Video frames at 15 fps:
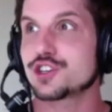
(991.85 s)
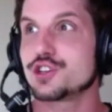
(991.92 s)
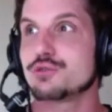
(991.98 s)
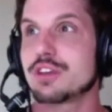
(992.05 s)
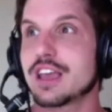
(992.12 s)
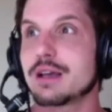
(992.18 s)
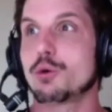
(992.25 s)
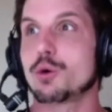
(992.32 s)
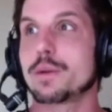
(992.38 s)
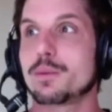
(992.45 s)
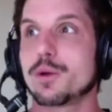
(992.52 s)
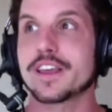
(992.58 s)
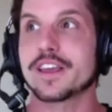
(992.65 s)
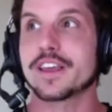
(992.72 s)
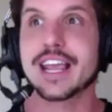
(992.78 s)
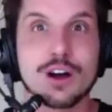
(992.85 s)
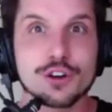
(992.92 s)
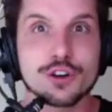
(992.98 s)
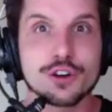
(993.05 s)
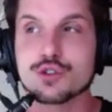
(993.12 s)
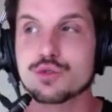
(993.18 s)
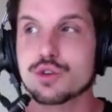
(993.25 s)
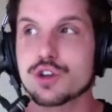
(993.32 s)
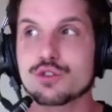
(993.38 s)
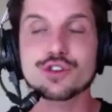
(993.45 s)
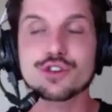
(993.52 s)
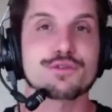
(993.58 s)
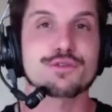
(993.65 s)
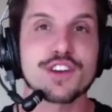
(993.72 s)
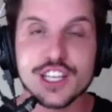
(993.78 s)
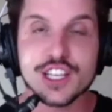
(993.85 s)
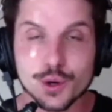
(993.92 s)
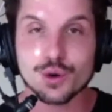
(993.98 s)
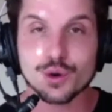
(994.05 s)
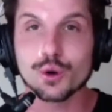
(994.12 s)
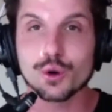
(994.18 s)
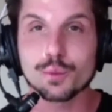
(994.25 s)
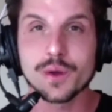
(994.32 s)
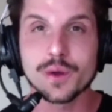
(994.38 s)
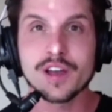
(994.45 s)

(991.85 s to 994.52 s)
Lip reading: you can get more people on the calendar, you can grow your Facebook group,